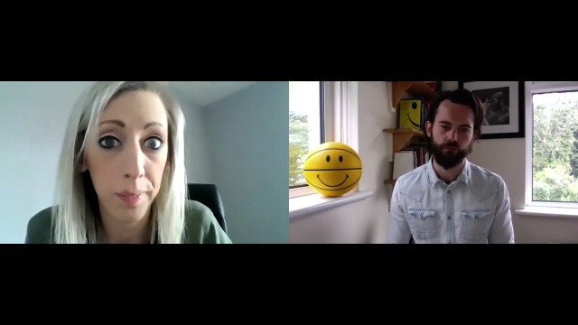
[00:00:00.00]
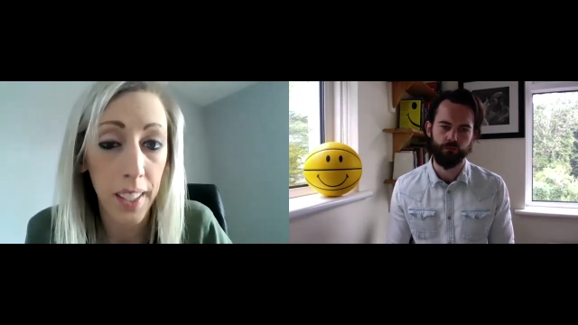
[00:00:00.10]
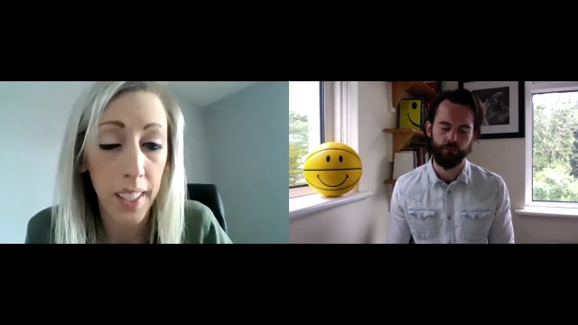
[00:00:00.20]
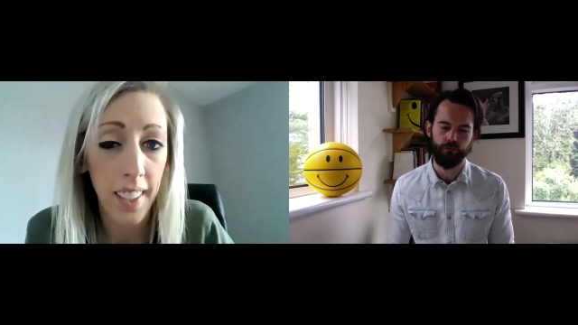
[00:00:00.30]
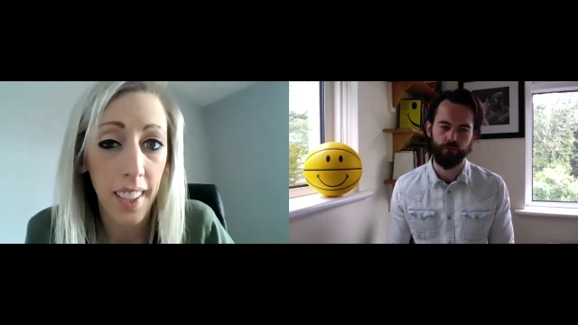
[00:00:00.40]

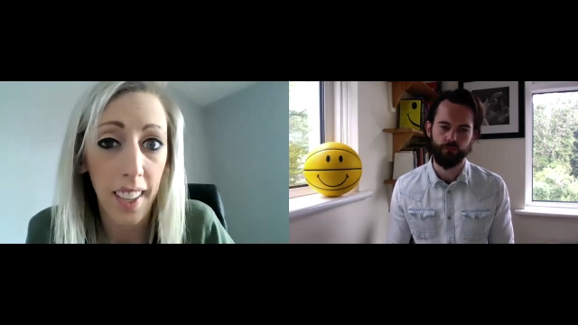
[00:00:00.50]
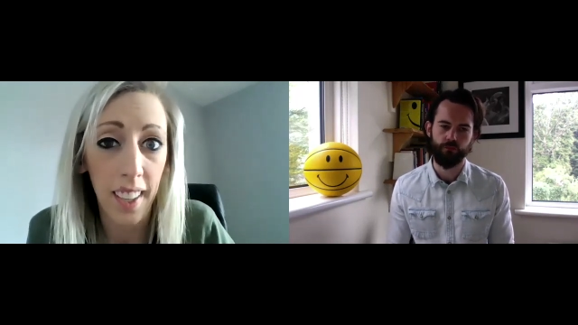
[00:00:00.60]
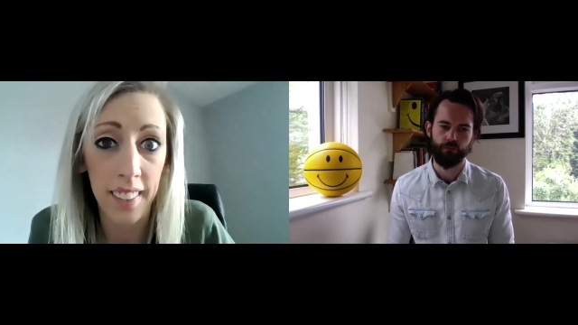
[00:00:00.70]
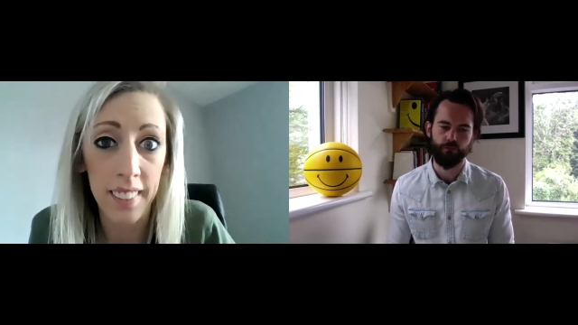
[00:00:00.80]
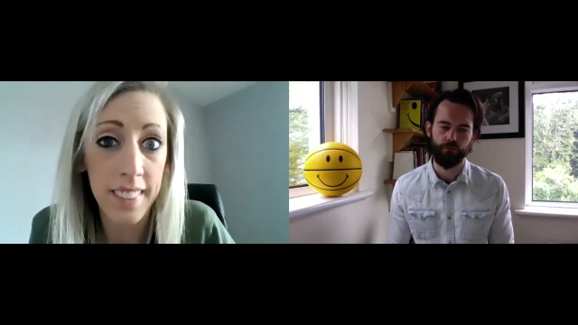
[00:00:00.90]

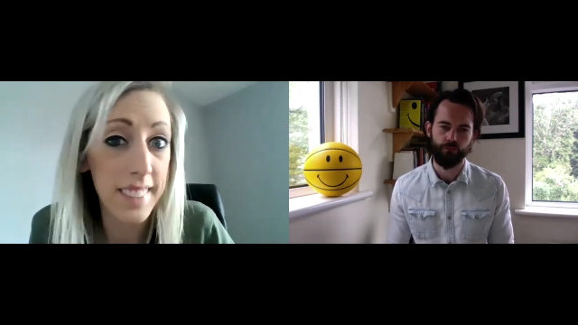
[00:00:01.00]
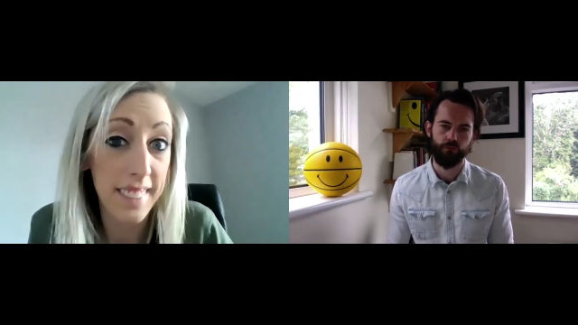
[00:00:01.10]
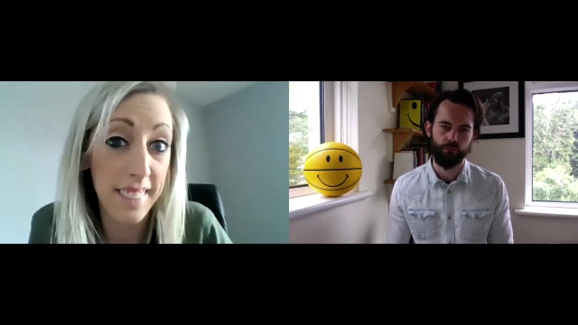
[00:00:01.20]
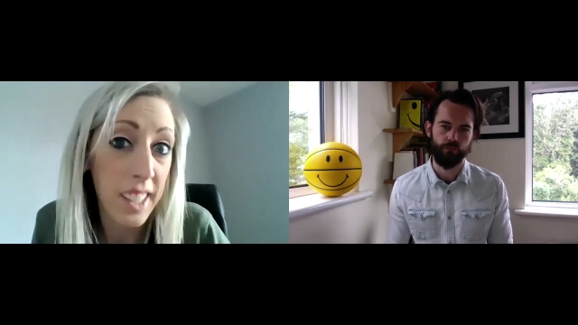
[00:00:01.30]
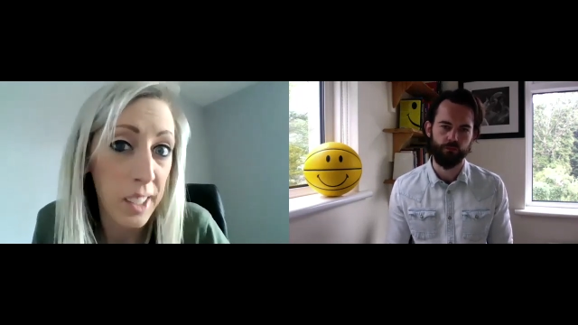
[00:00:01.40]
Speaker 1: Mm-hmm. And,
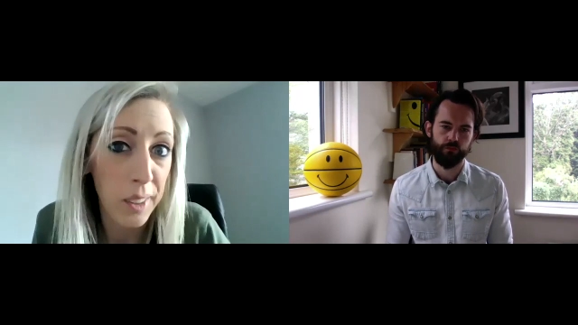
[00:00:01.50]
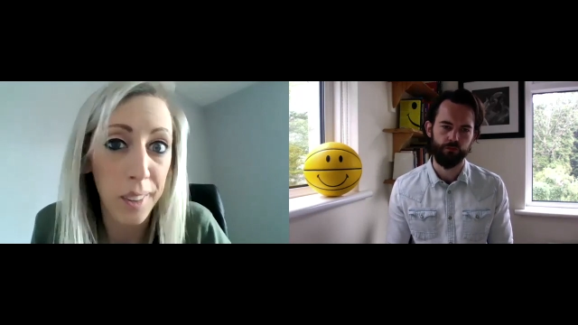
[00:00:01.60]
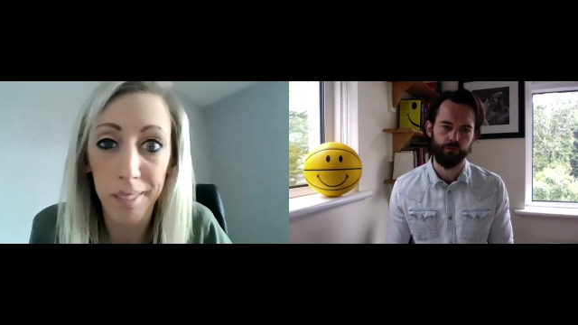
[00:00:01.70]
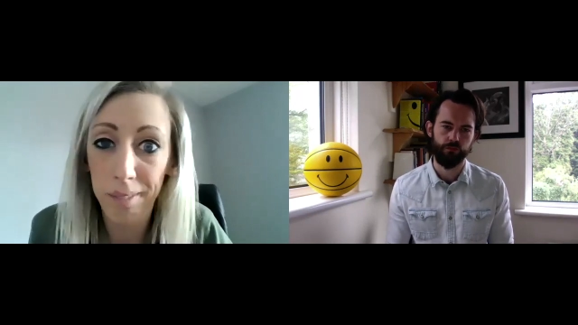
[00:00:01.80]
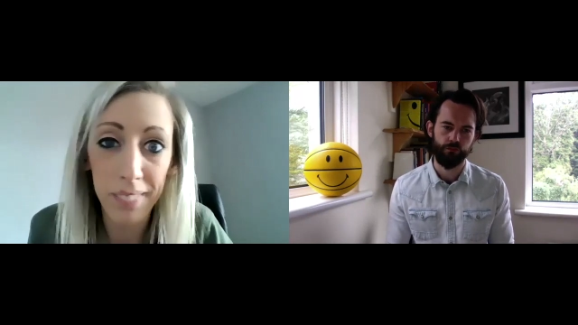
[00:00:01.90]
you
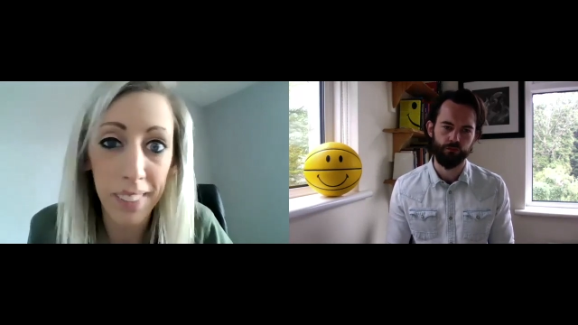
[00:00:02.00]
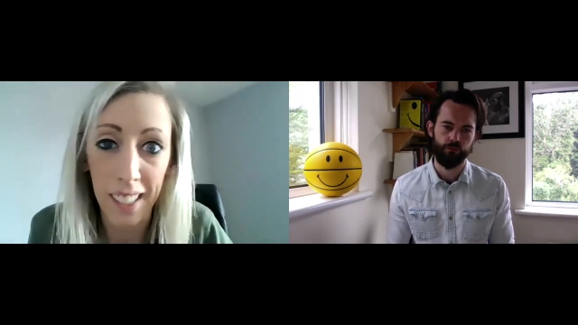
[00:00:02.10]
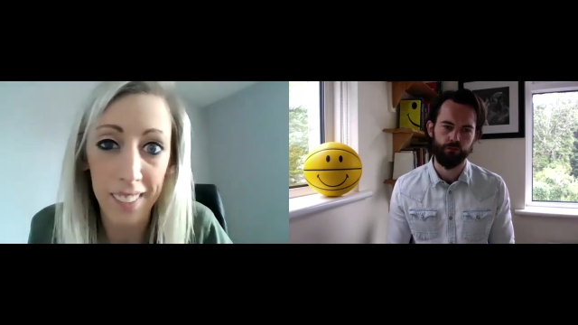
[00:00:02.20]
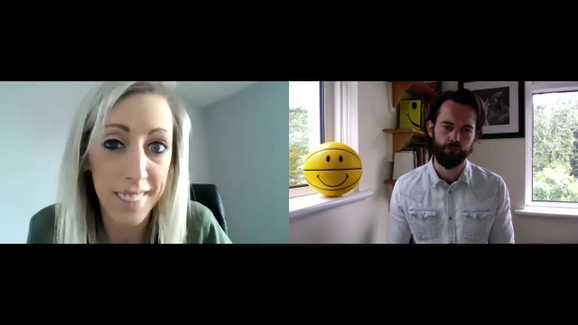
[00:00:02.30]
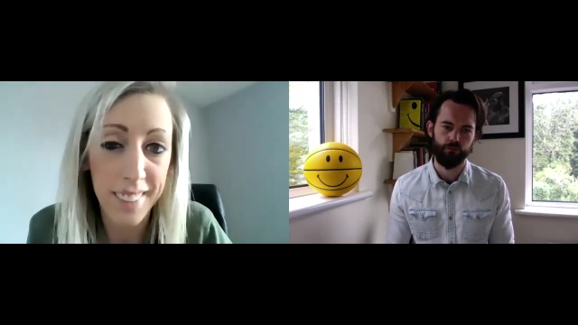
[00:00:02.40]
know,
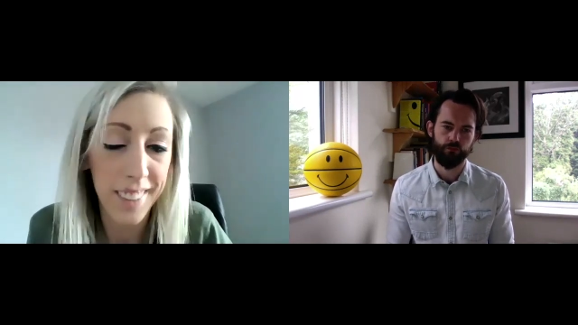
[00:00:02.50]
that